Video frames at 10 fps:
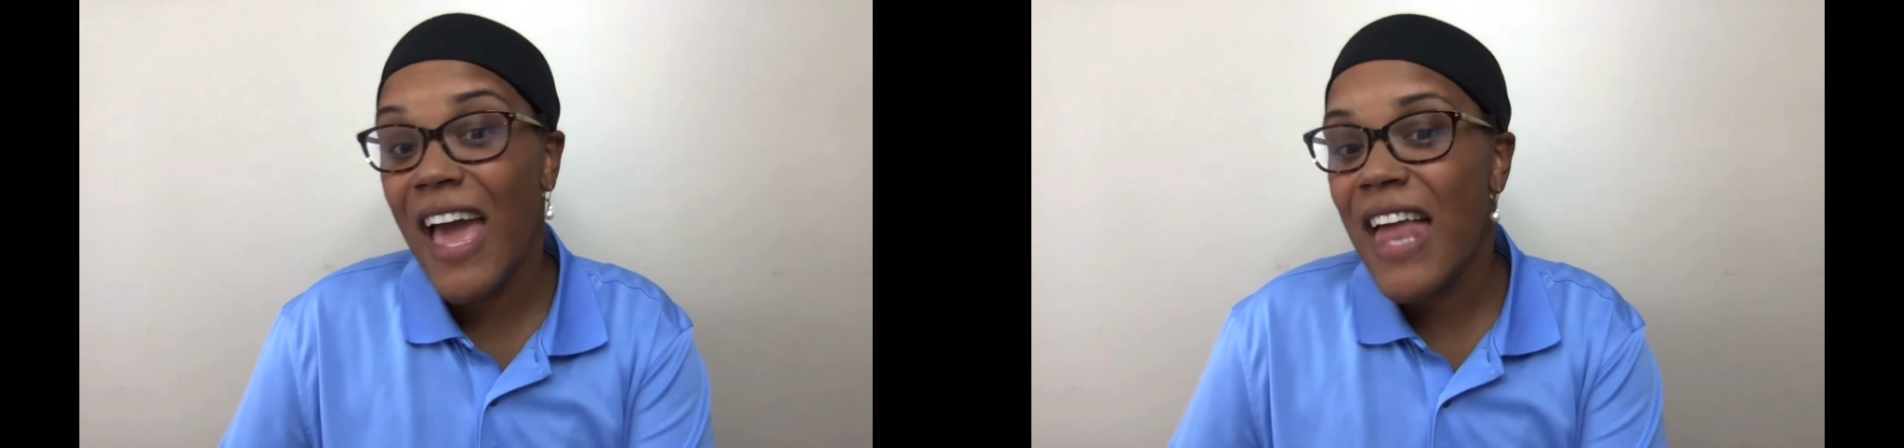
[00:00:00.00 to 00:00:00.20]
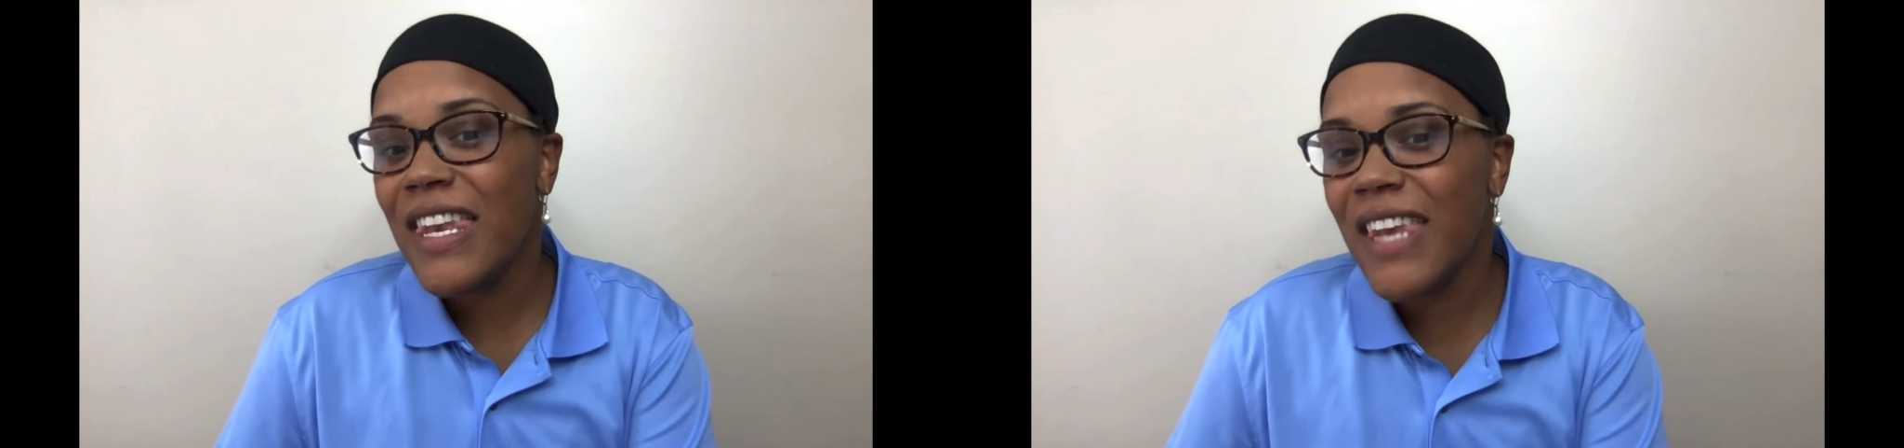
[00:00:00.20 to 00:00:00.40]

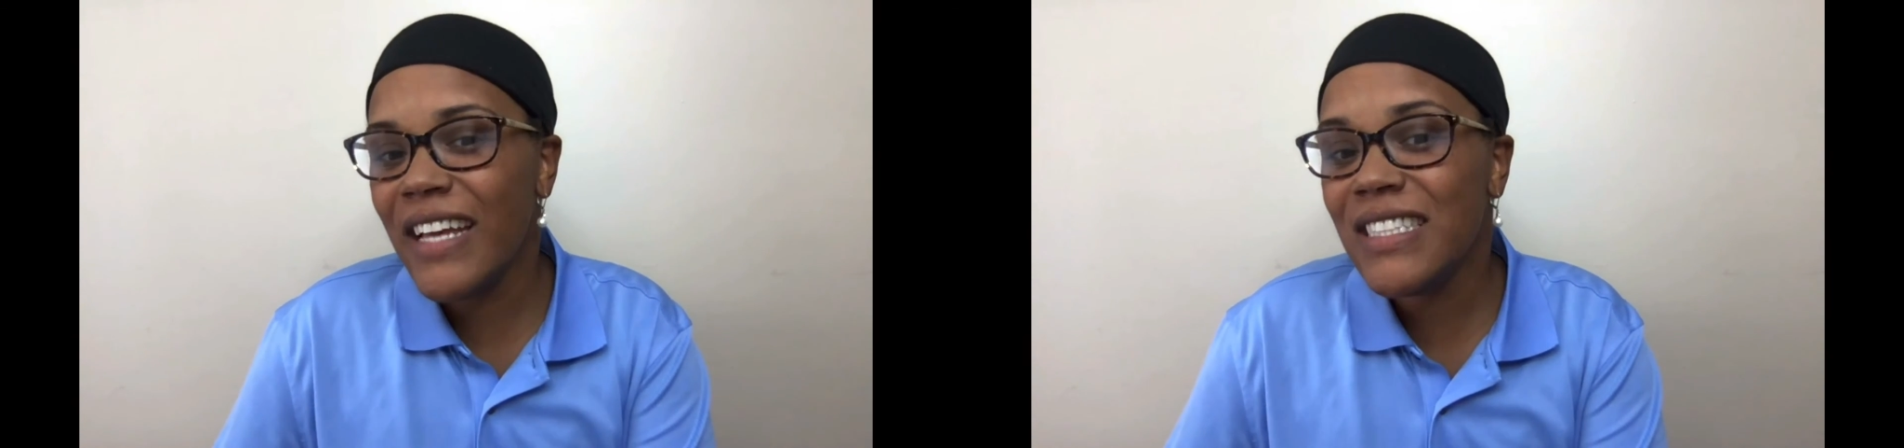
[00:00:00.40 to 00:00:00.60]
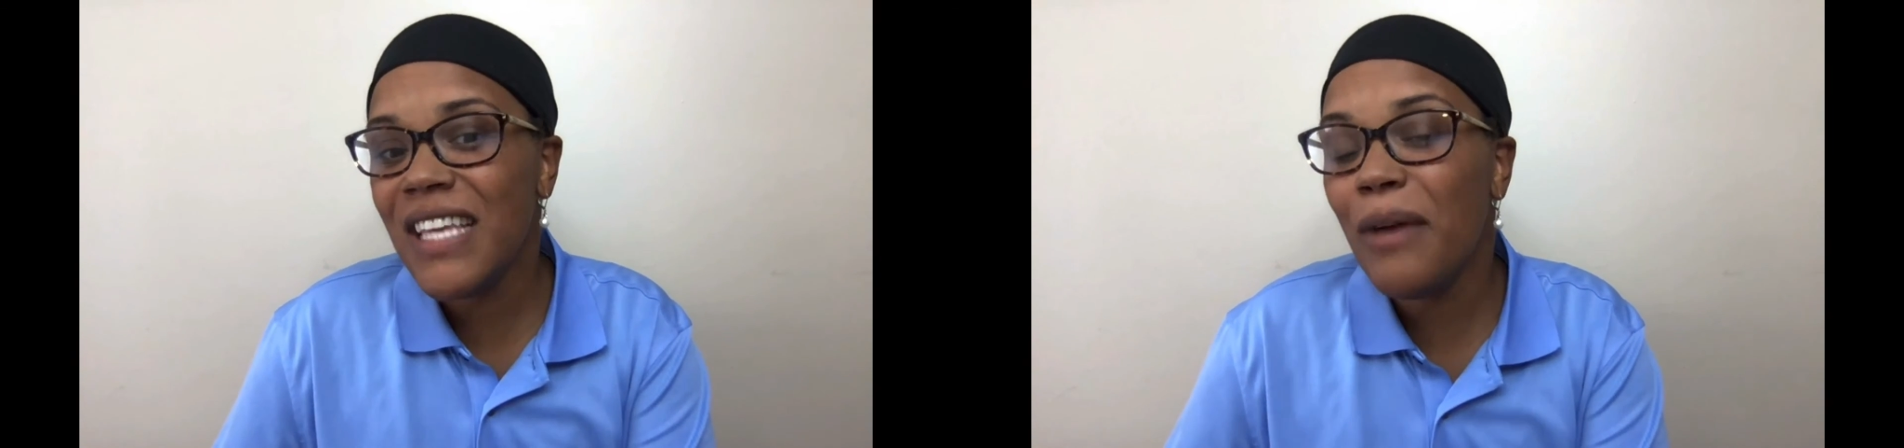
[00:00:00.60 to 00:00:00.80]

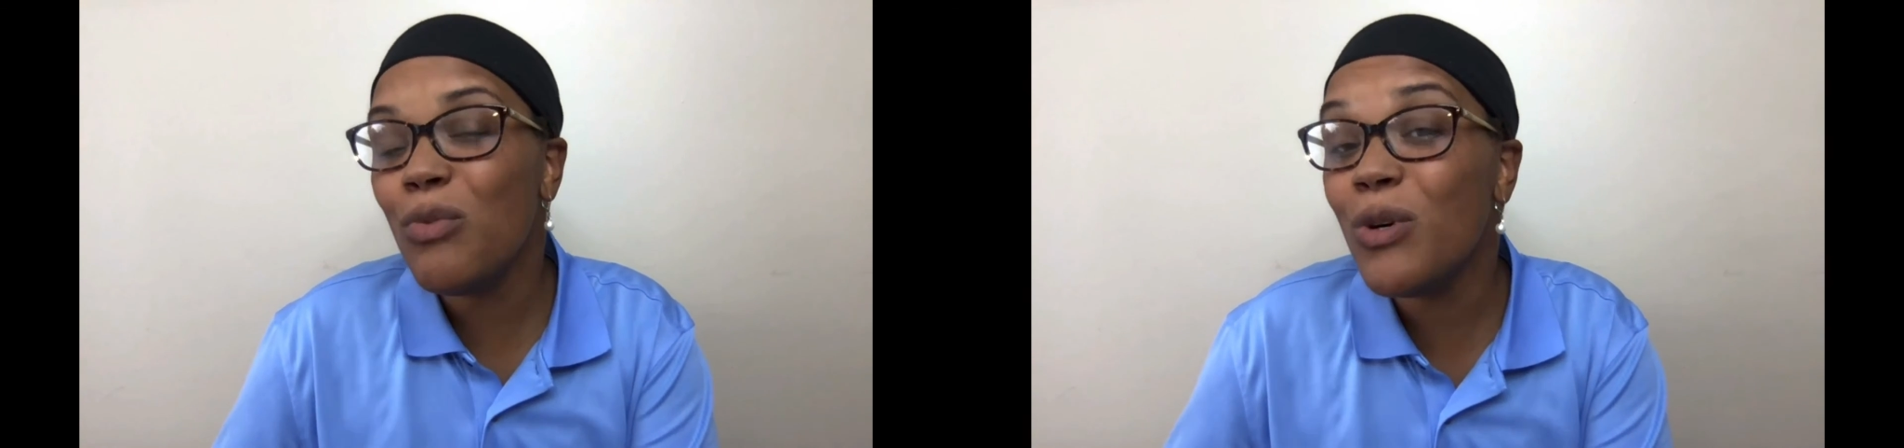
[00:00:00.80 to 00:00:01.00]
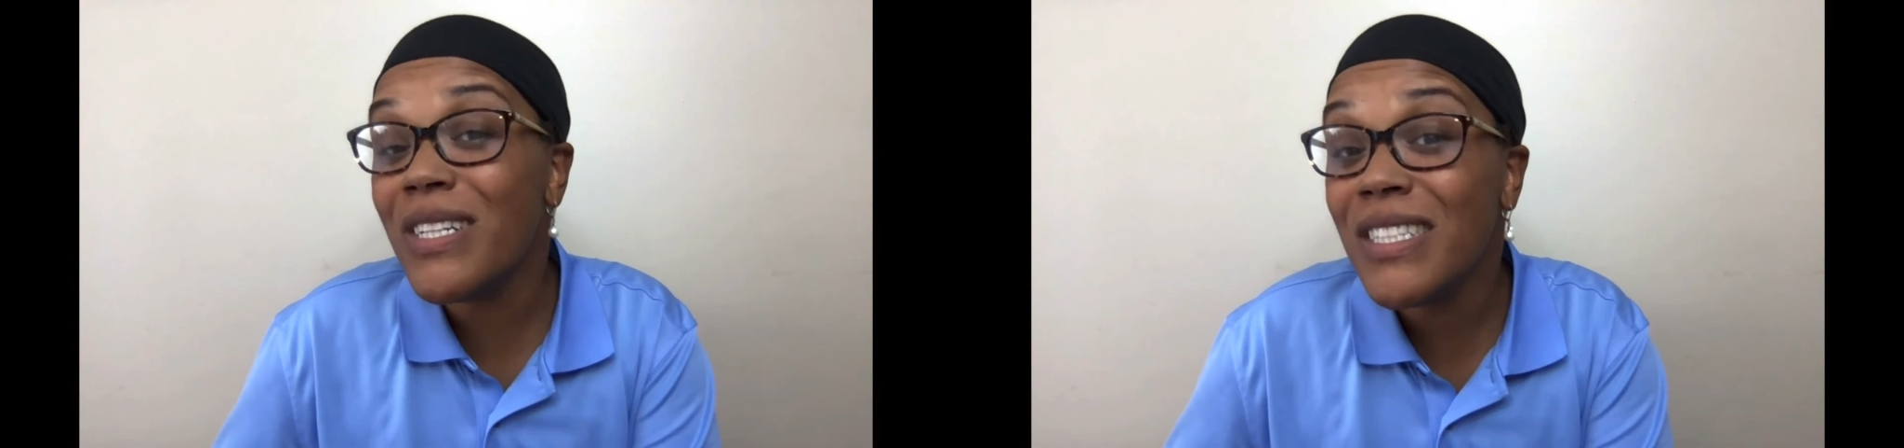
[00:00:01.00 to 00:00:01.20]
Next time,
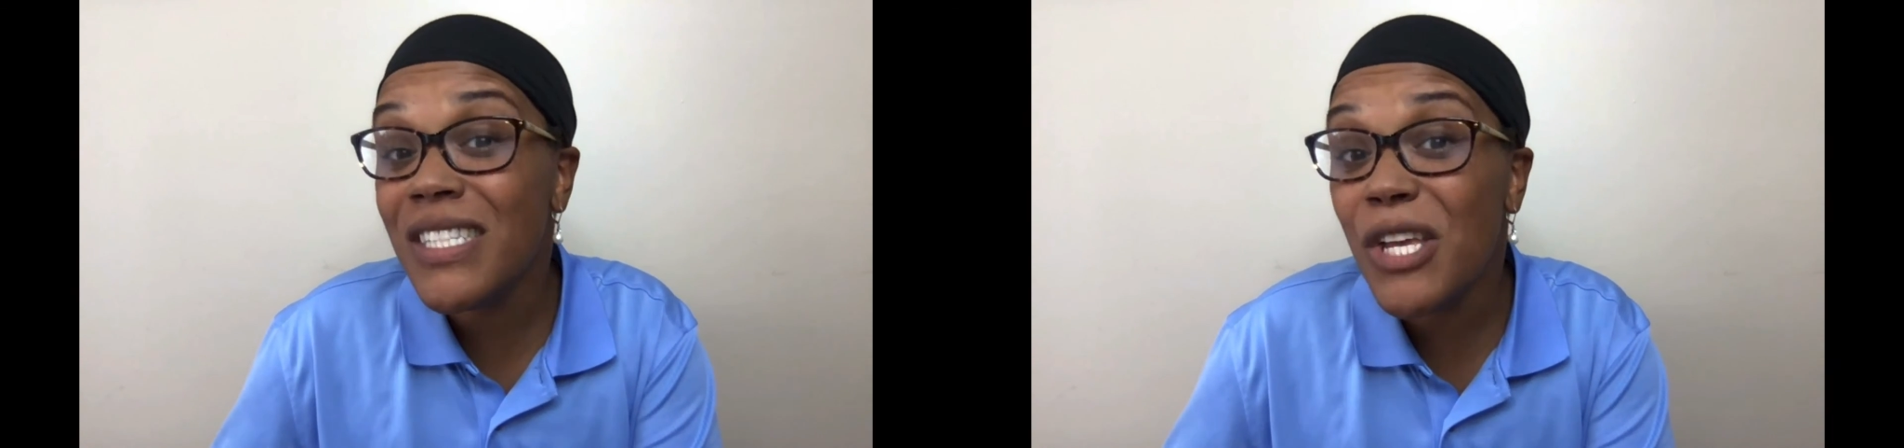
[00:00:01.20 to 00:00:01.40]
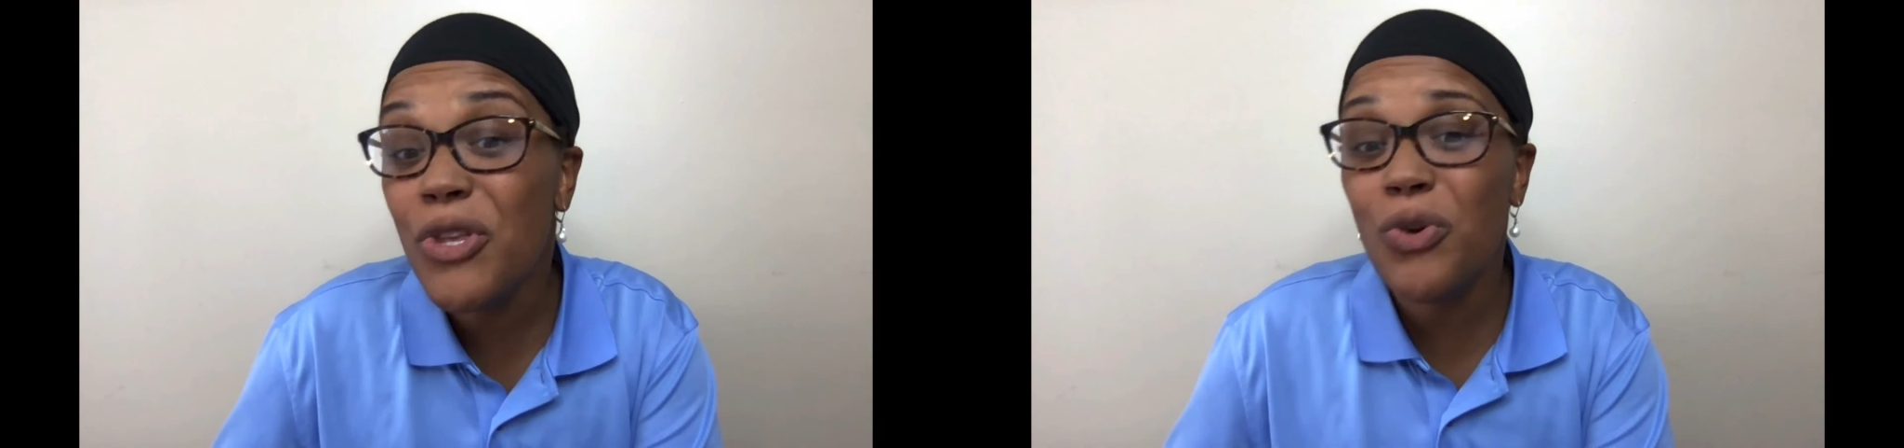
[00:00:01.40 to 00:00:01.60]
we'll
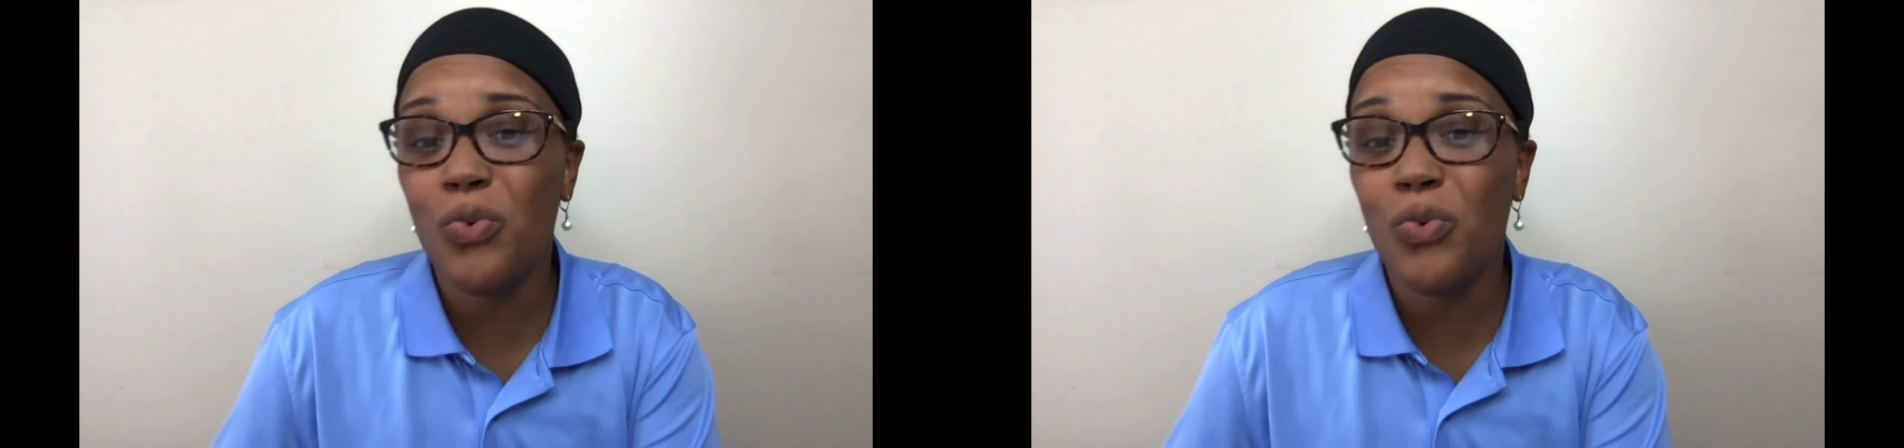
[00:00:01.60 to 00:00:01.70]
continue